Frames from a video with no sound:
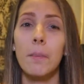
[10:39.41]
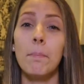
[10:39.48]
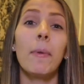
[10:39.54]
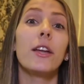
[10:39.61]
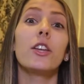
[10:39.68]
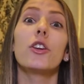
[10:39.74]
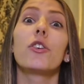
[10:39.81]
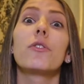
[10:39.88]

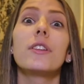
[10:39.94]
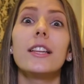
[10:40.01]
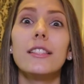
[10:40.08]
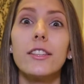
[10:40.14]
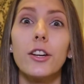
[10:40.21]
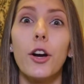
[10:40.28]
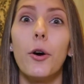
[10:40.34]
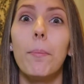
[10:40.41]
But you don't need
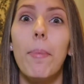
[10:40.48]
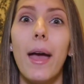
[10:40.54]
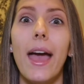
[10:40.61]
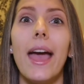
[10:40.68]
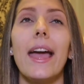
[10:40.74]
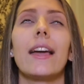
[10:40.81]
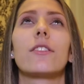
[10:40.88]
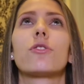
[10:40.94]
to go
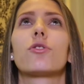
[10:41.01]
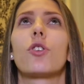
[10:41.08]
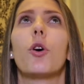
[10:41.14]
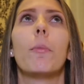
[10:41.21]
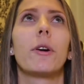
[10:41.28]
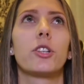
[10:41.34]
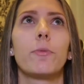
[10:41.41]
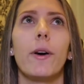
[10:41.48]
pay
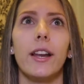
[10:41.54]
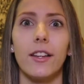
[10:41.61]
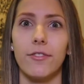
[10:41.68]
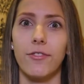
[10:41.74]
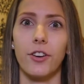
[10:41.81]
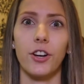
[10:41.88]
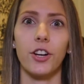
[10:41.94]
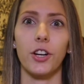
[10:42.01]
so much money
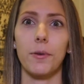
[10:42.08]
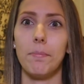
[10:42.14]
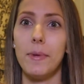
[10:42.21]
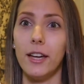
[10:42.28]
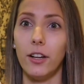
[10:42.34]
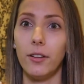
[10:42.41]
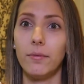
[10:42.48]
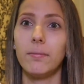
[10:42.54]
for your
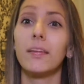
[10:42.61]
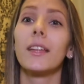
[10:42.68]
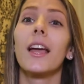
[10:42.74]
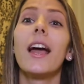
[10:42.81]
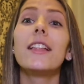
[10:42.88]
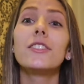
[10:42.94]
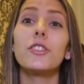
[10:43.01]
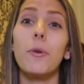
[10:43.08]
meal.
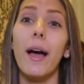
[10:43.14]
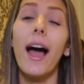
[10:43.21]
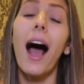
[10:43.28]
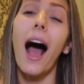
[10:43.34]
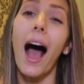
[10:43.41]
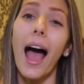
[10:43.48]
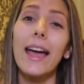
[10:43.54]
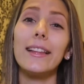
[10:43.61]
And so I
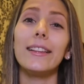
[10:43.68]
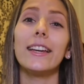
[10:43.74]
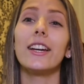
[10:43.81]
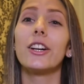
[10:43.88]
highly